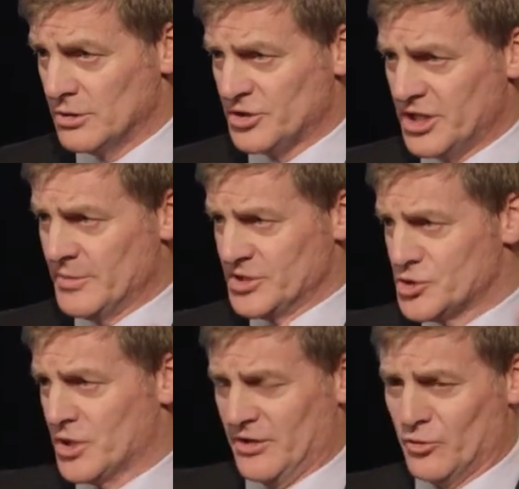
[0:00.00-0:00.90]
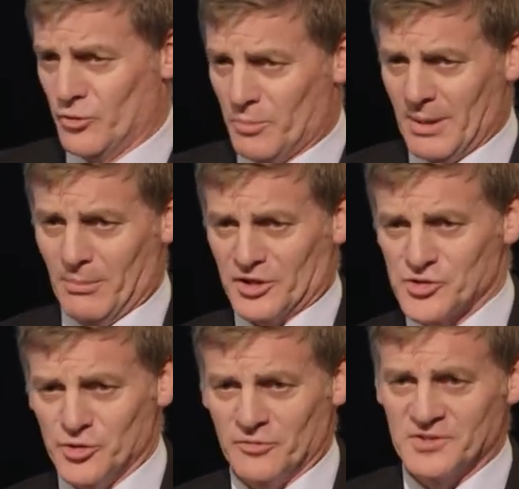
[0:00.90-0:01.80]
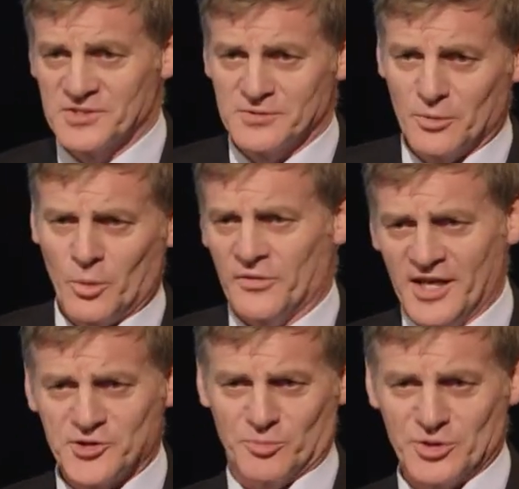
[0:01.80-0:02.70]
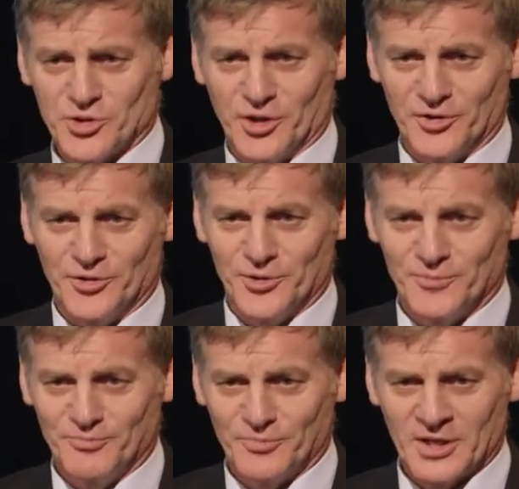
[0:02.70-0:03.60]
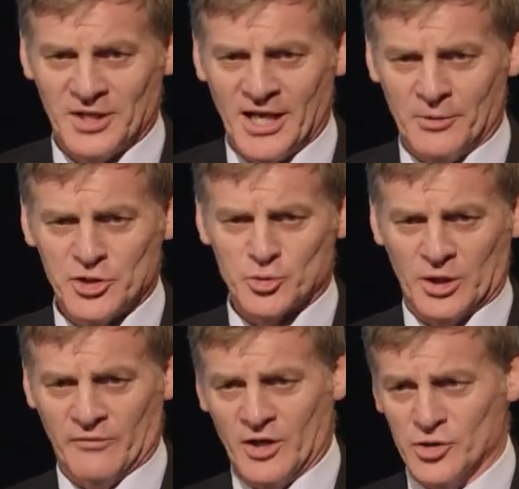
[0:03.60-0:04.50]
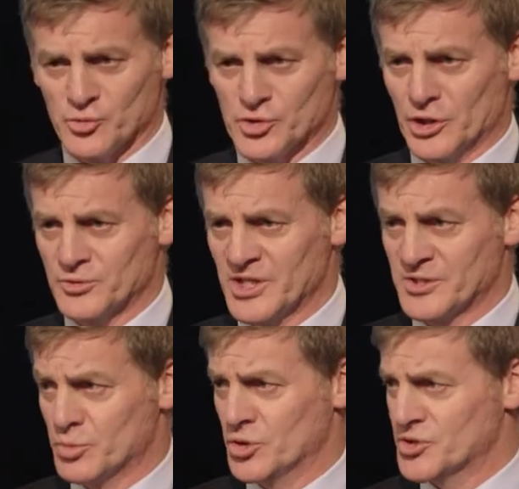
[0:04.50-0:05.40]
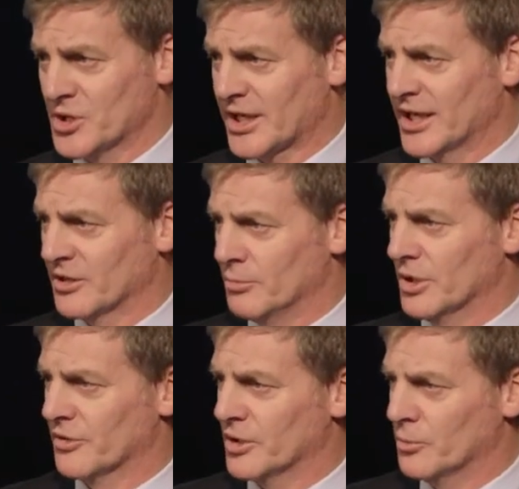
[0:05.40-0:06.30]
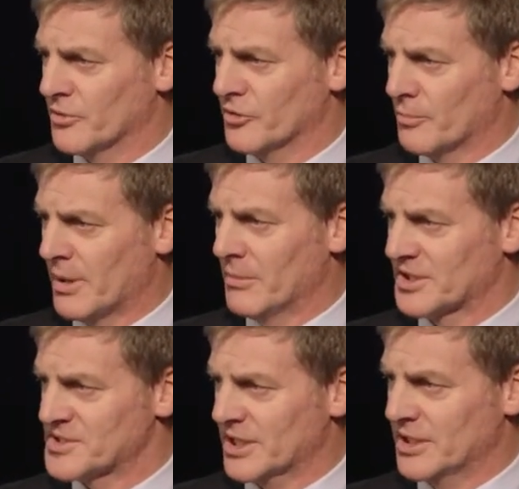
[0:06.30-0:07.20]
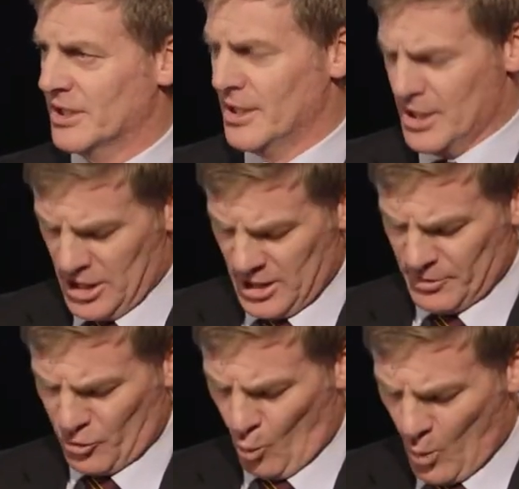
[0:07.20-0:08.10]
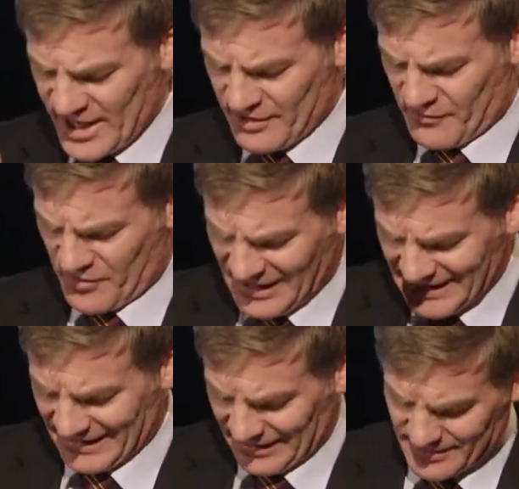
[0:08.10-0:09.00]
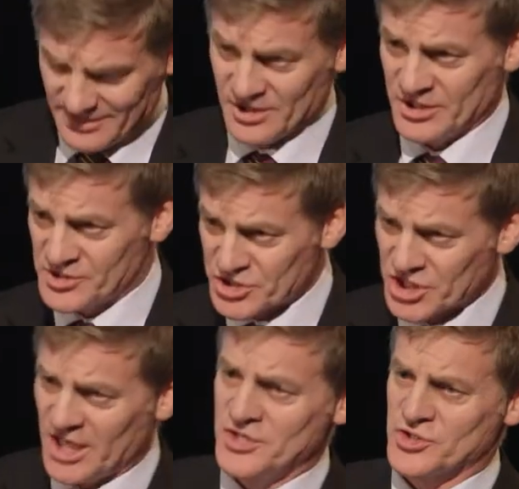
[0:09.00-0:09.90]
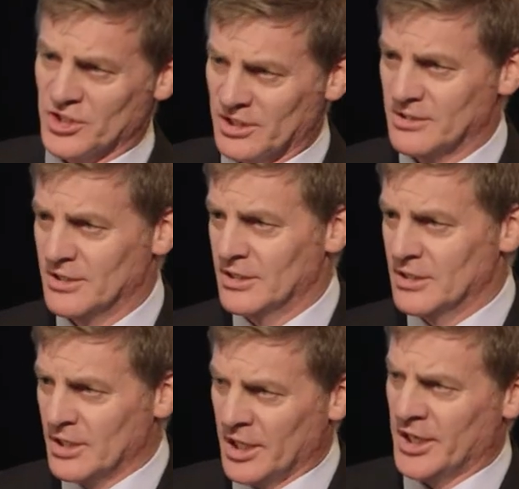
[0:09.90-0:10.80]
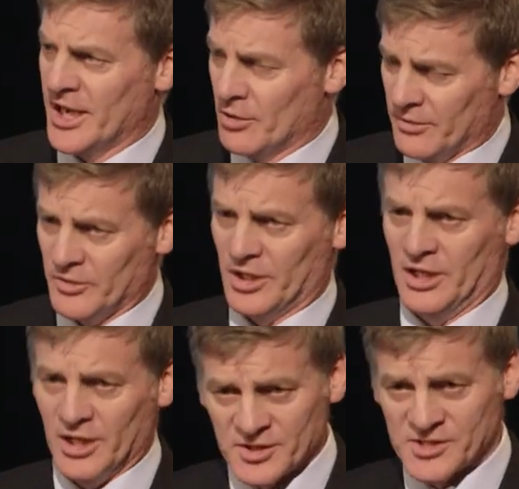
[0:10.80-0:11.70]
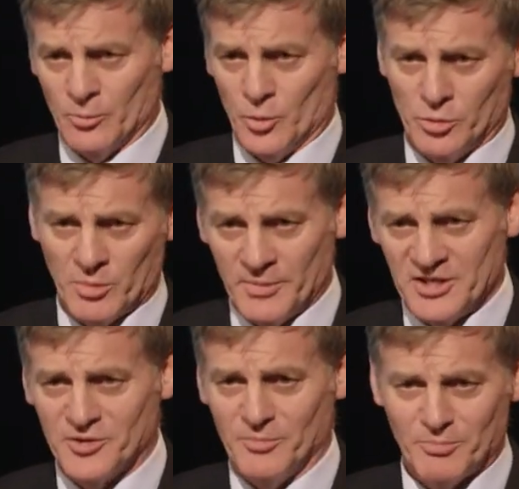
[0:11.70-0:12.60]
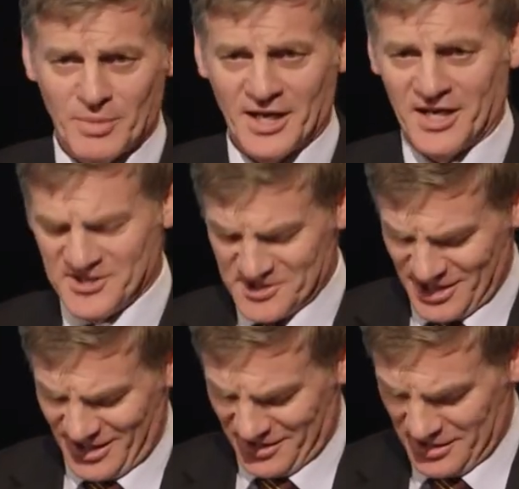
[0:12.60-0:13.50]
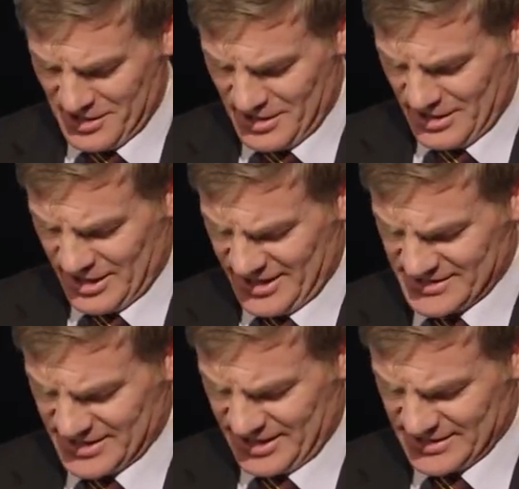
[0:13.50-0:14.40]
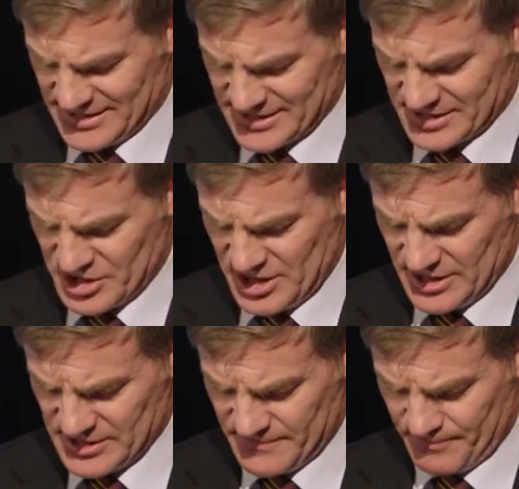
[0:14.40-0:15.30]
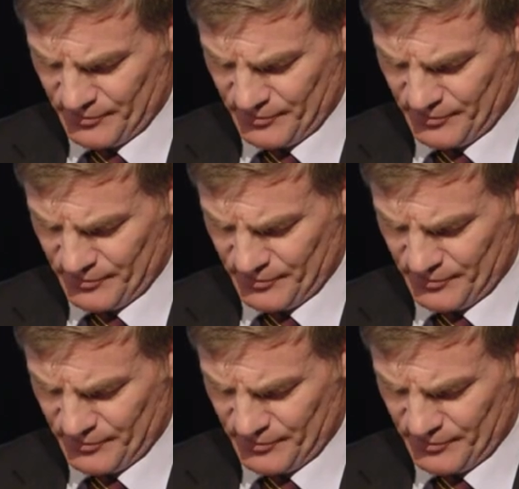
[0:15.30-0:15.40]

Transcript: demonstrate to the public service what they should be trying to do. And now each one of those results has personal accountability within the public sector. But the way of thinking is changing, and now I think getting some real momentum, but it has taken 6 years.